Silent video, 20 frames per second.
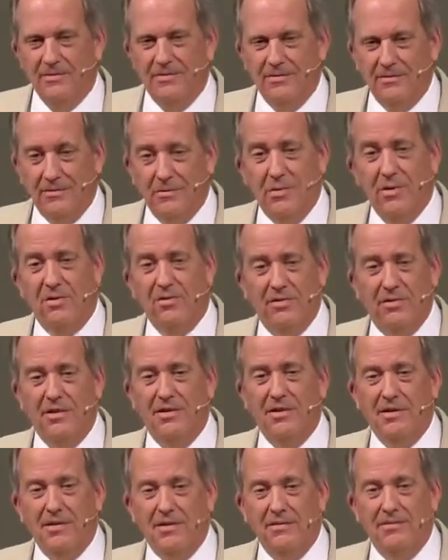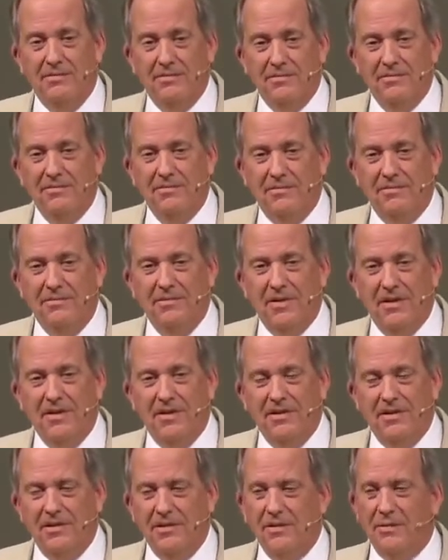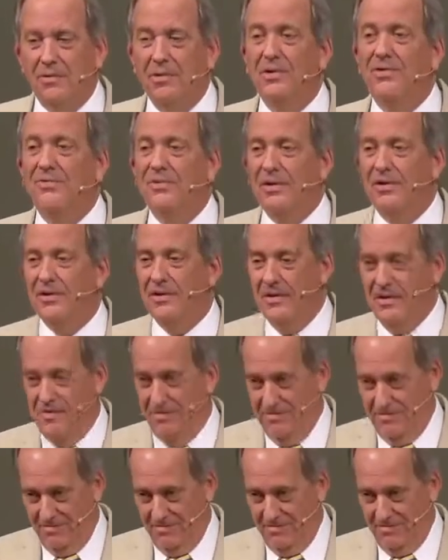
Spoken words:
We'll see. We'll see